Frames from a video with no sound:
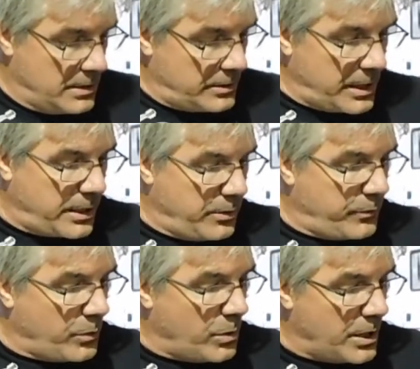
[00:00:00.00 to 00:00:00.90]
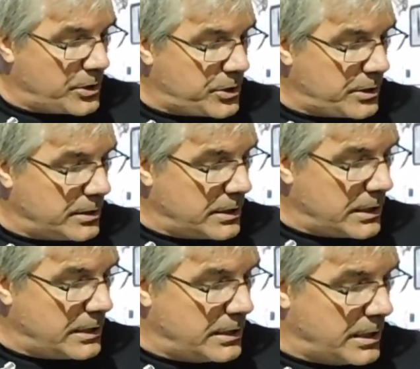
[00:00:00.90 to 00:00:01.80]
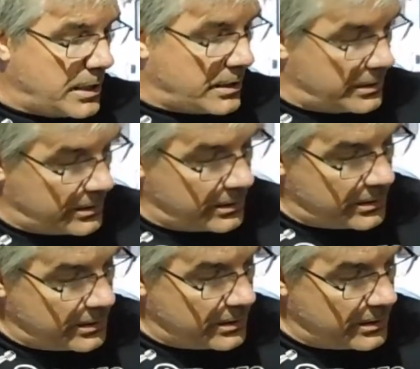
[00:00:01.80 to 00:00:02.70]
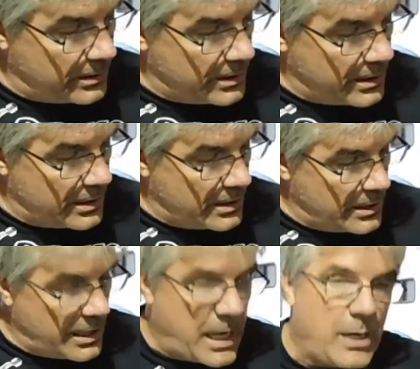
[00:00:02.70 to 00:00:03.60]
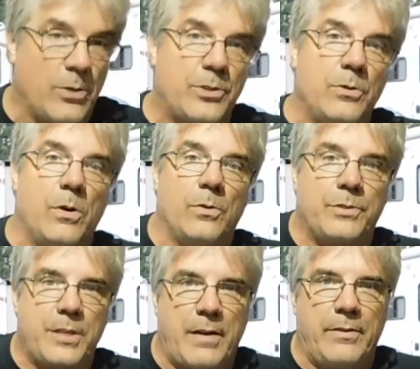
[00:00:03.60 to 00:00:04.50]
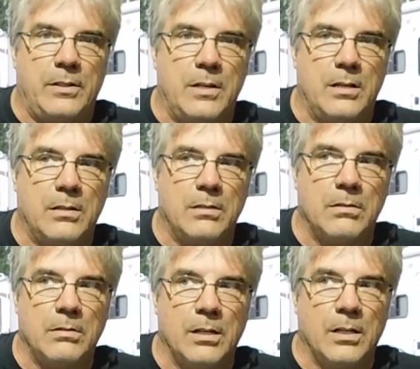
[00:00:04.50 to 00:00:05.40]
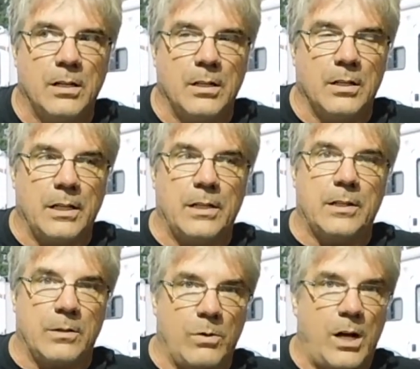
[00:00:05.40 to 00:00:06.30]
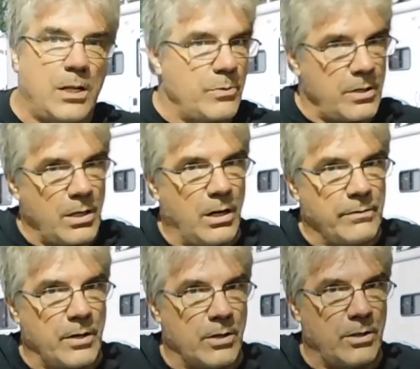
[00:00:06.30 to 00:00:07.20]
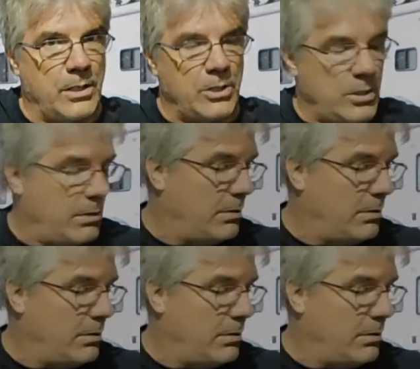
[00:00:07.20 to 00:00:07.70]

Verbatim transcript: Thank you for watching in the uh, Hanger 207 in the garage with the golf cart edition.